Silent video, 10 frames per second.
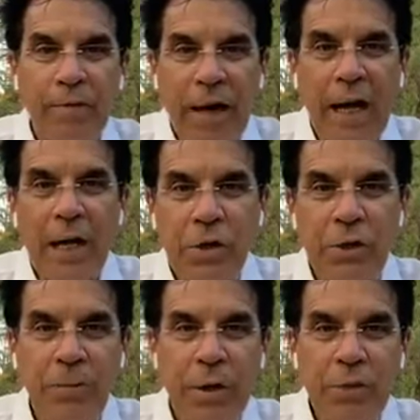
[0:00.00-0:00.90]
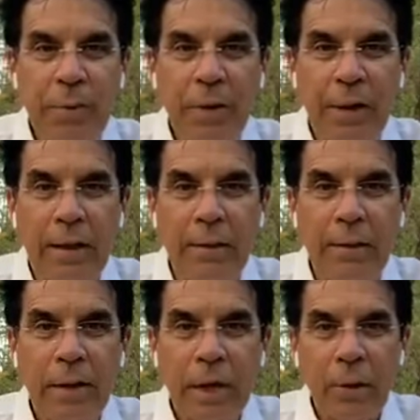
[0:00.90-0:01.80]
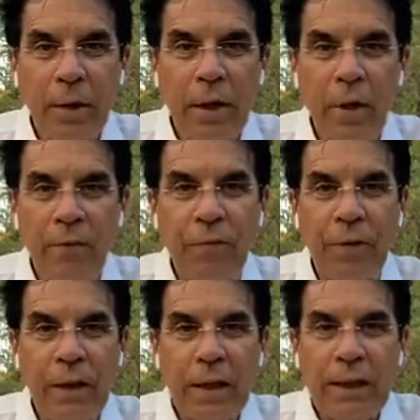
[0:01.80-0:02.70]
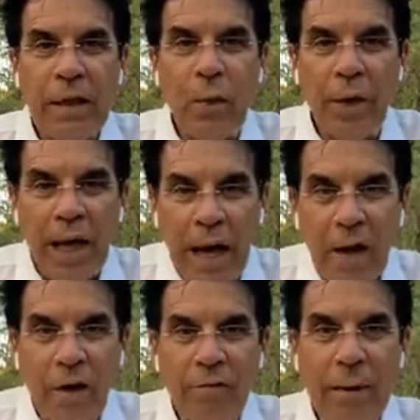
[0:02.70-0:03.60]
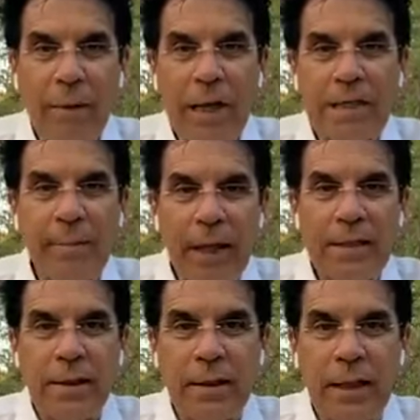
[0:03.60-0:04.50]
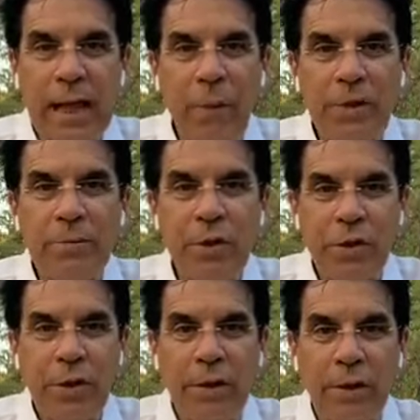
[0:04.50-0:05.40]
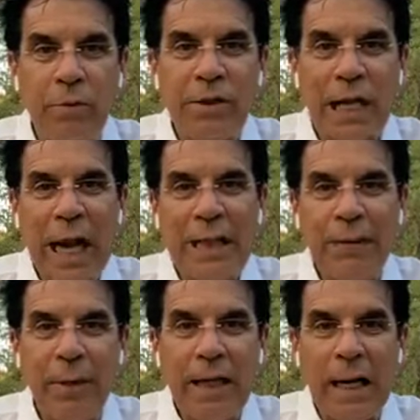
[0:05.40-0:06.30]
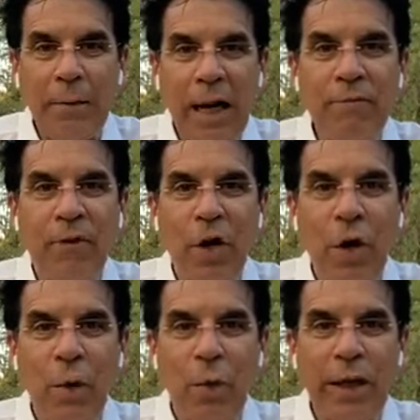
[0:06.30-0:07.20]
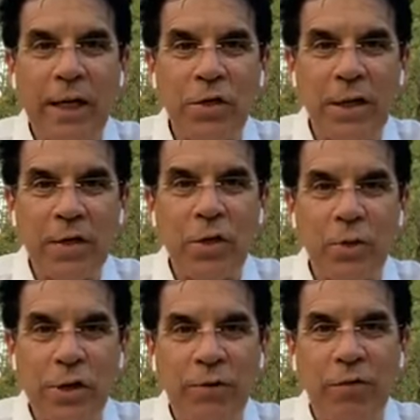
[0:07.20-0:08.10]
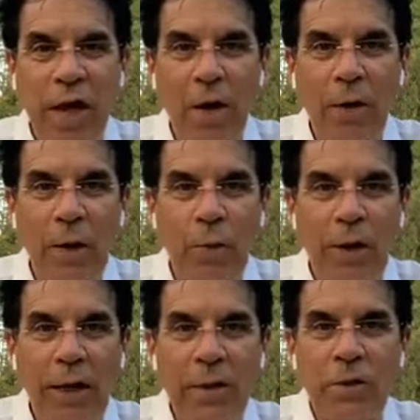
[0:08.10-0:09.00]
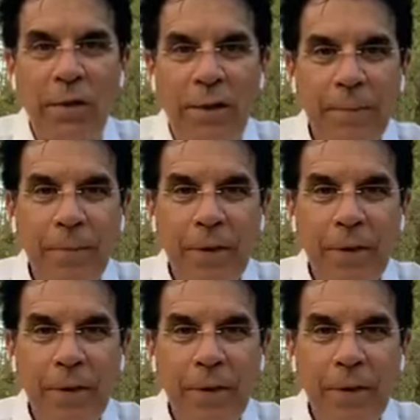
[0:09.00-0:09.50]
Financial prosperity. We know that we're an heir of Abraham's blessing. And that was material. It was God that made Abraham very rich. Not just rich, very rich.